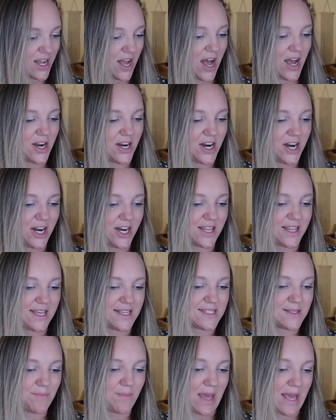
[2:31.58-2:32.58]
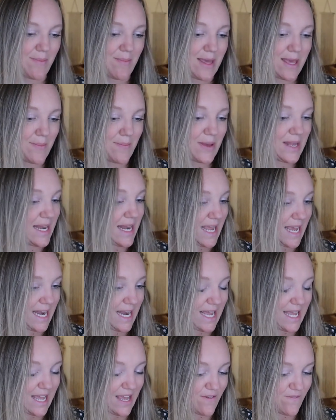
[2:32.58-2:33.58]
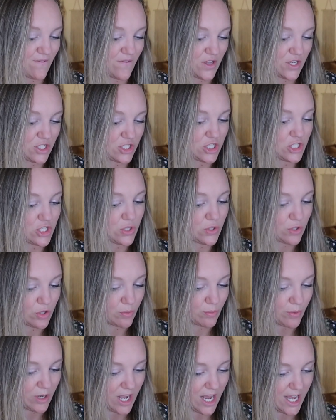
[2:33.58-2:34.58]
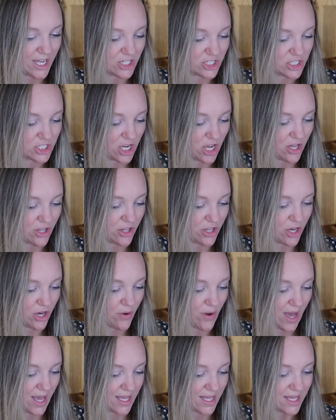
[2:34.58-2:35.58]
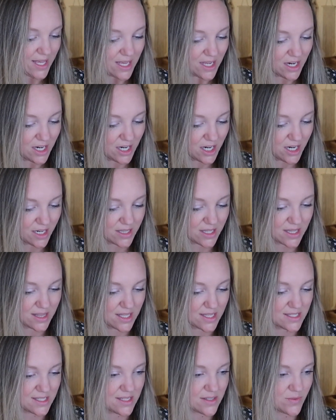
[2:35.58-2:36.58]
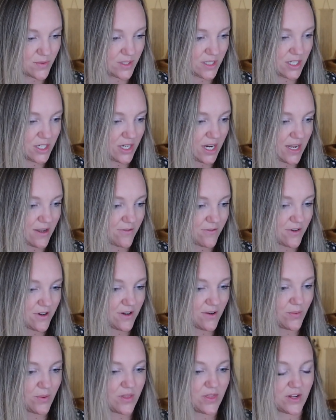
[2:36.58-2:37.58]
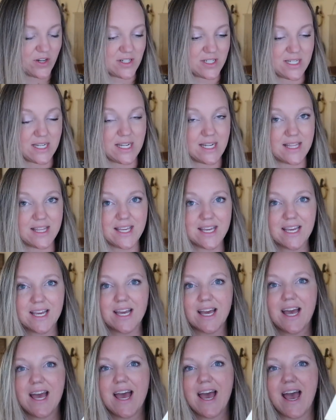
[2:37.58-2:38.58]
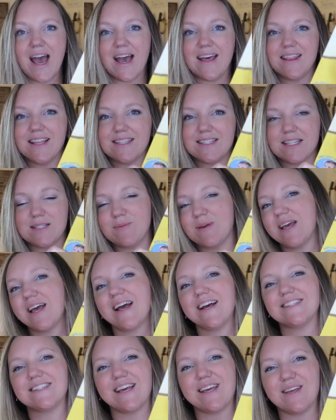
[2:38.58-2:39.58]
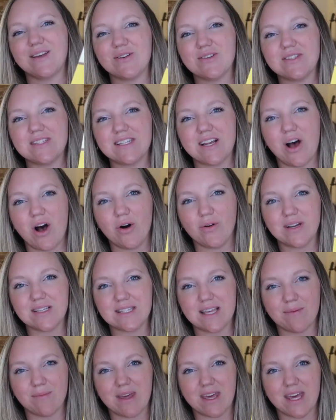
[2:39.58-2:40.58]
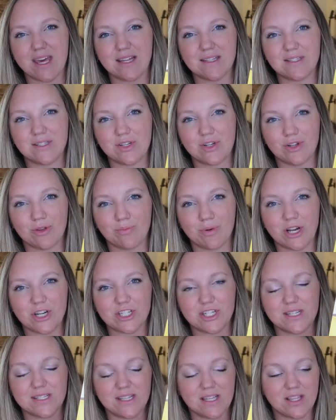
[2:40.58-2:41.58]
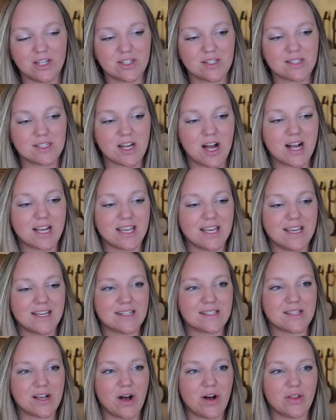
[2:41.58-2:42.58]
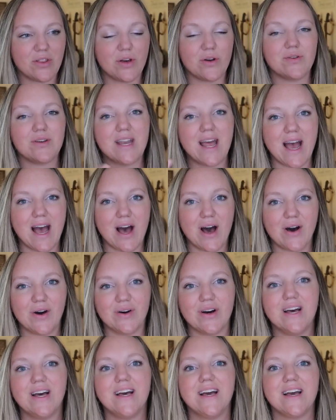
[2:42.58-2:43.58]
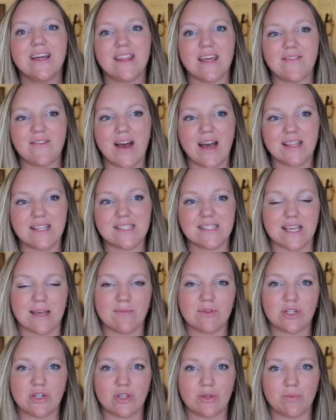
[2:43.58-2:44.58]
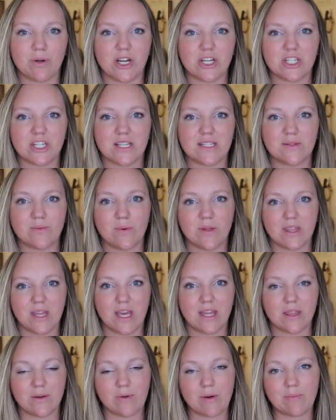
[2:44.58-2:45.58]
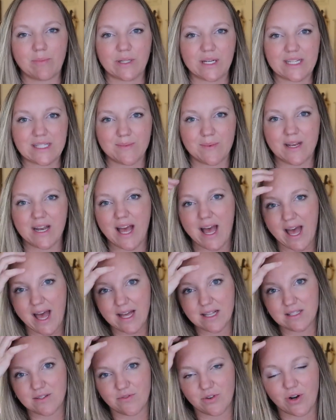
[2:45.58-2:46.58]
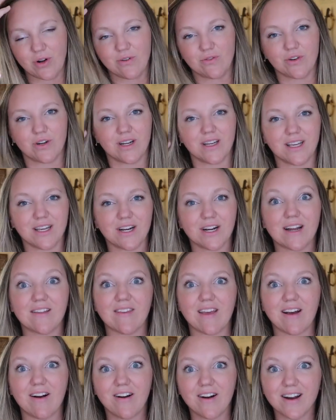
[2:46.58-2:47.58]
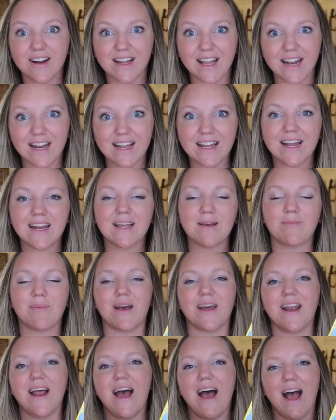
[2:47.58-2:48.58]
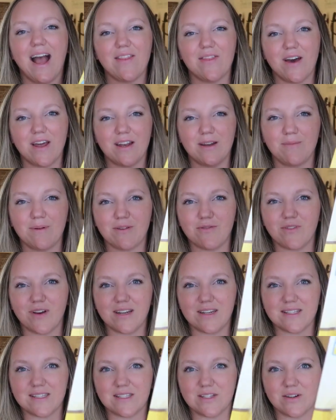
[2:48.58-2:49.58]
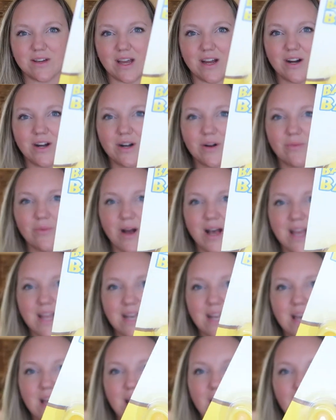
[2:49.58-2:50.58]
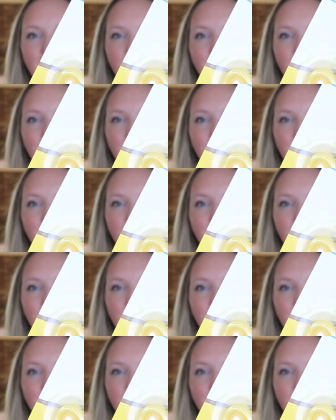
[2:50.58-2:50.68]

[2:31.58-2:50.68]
I got her this baby banana infant toothbrush, although I hear that this is really great for when they're teething. And this is because I used to always get my kids toothbrushes in their stockings, although now they've had the same toothbrushes with like the replacement heads for over a year and they aren't getting any, but I thought it'd be fun to still get her one.